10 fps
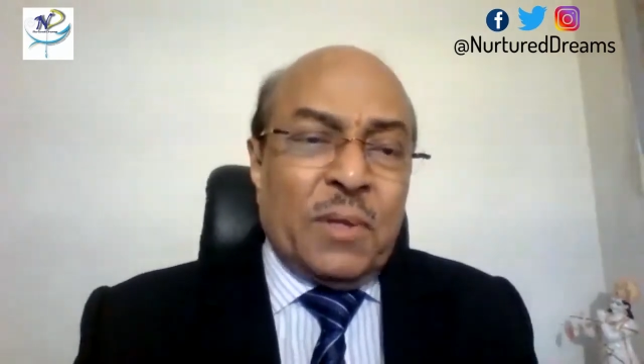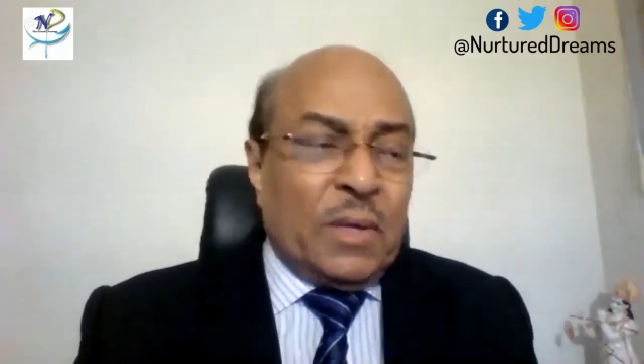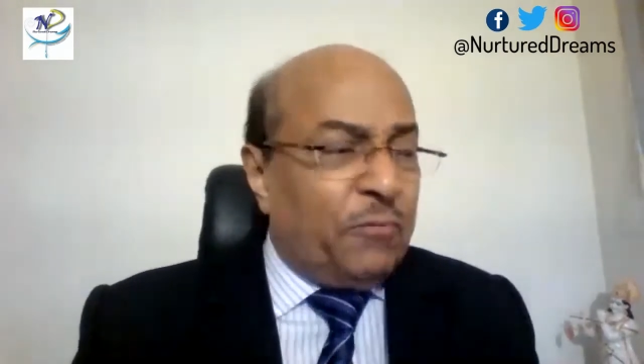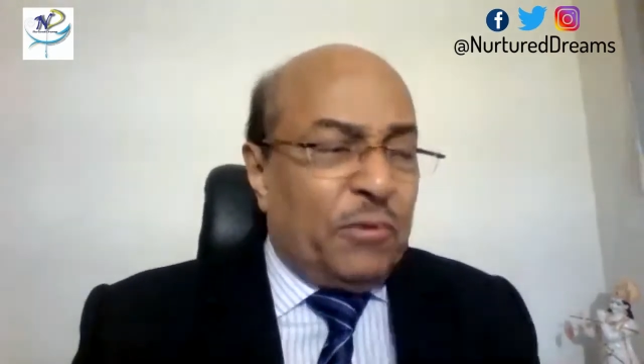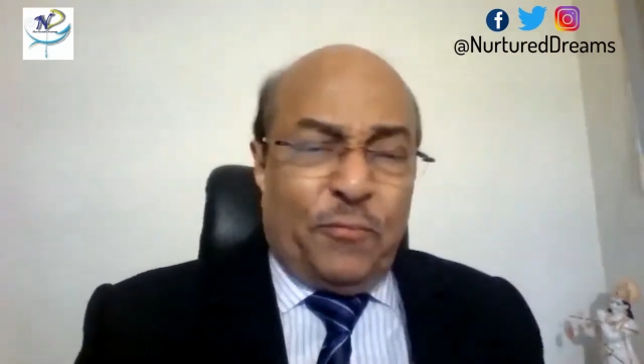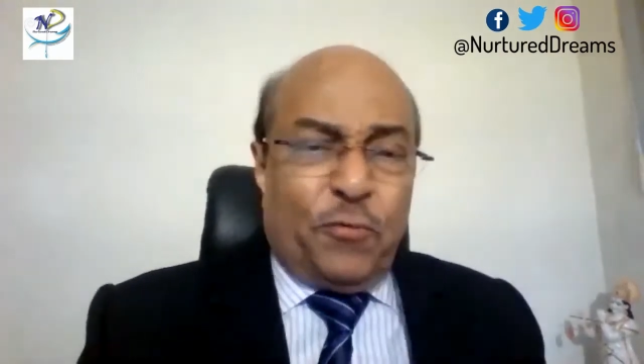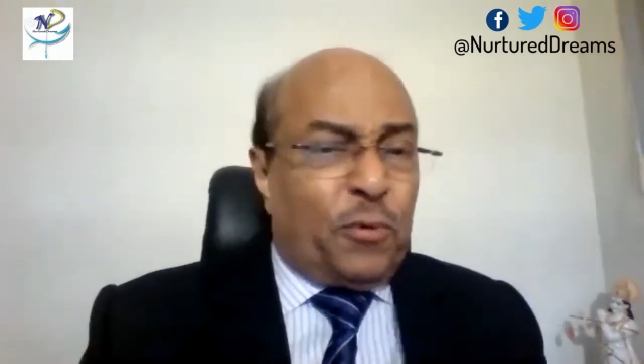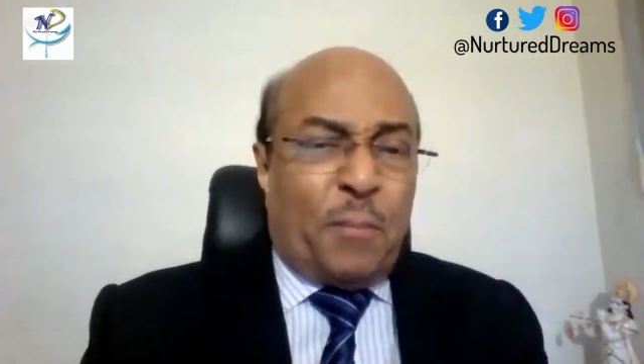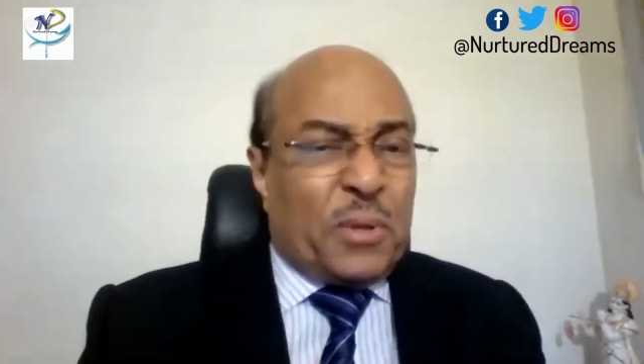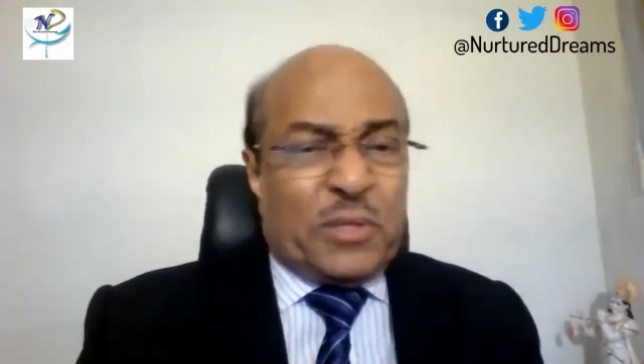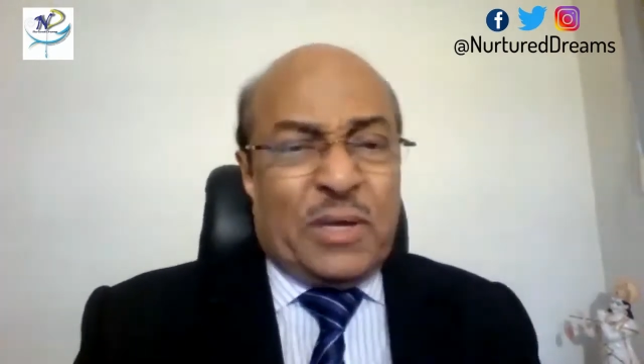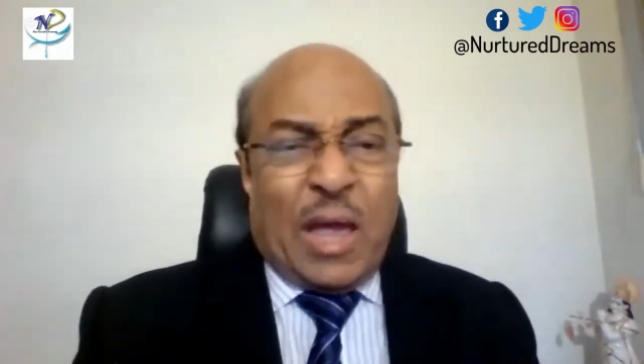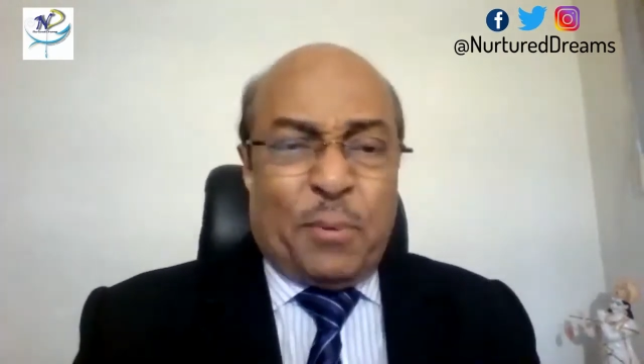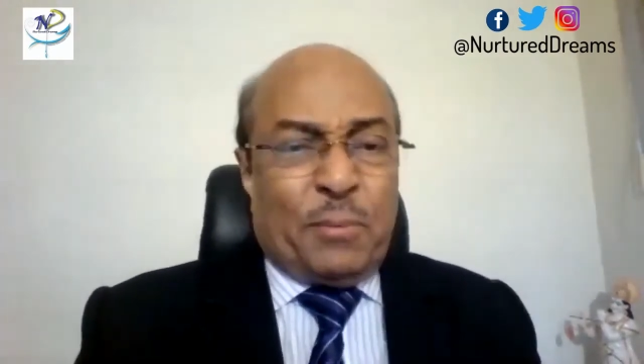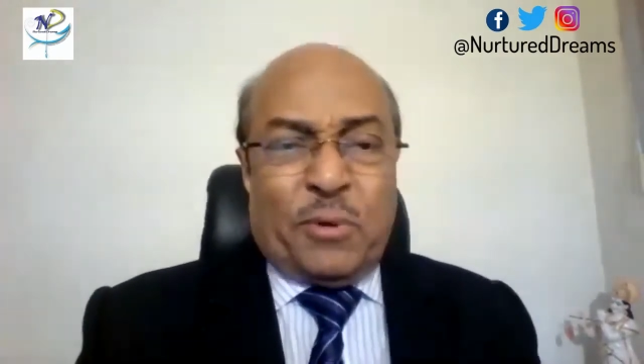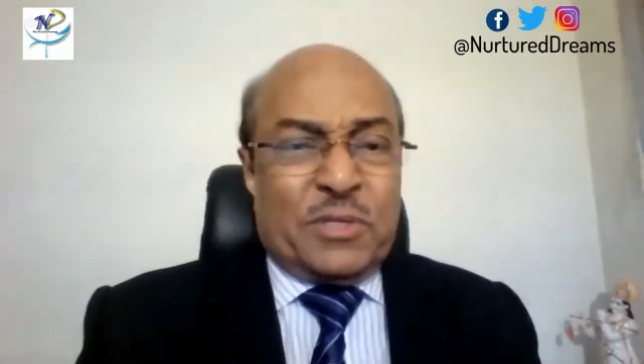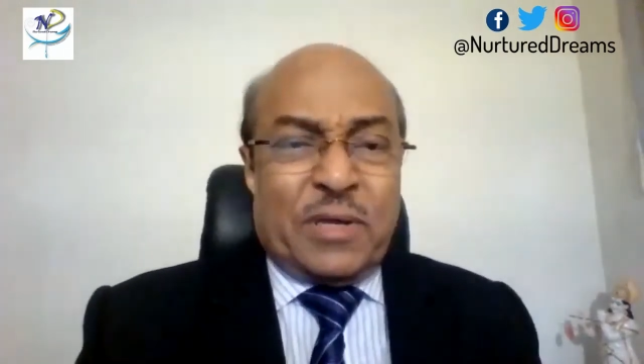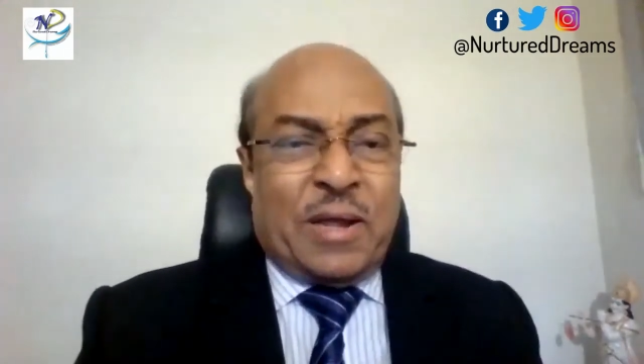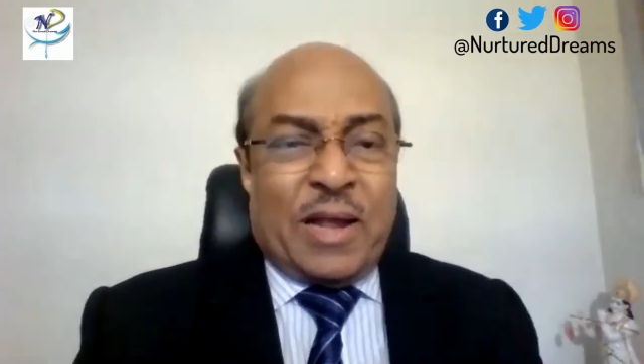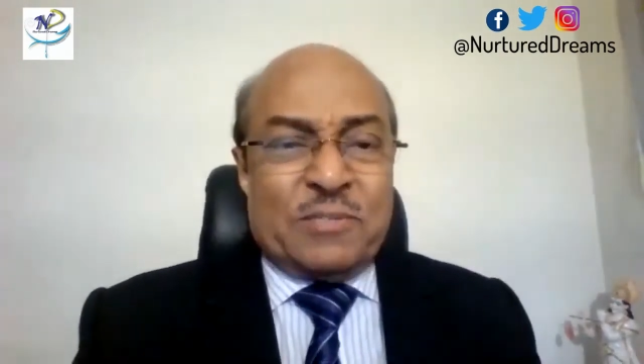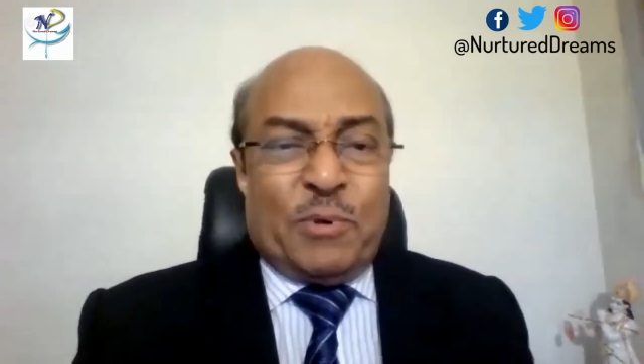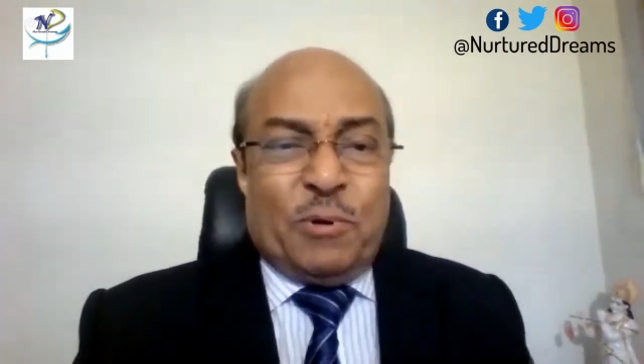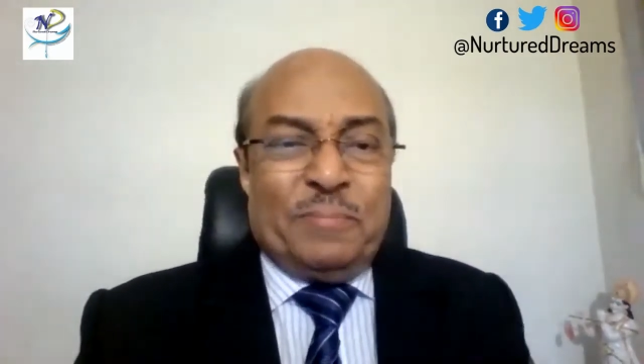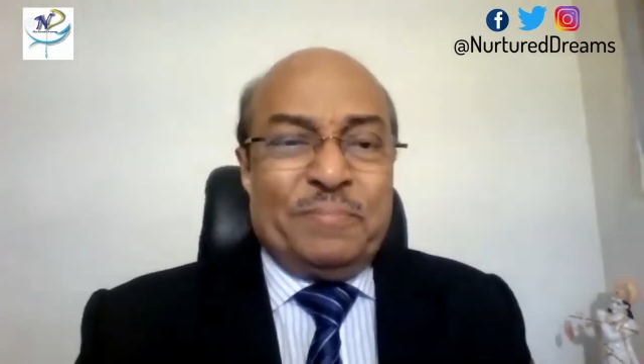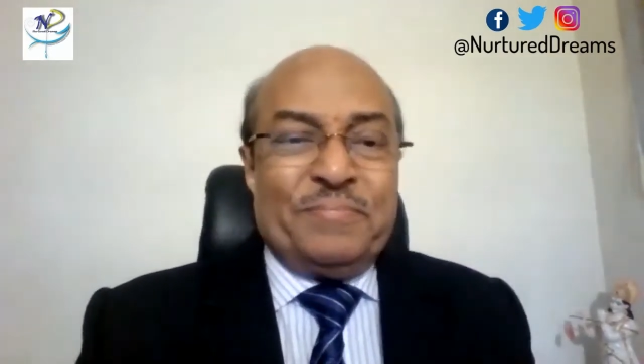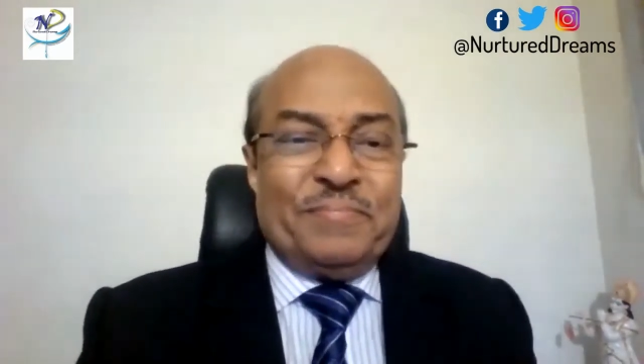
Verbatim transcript: Even if you drop, nothing happens because there's a grass below.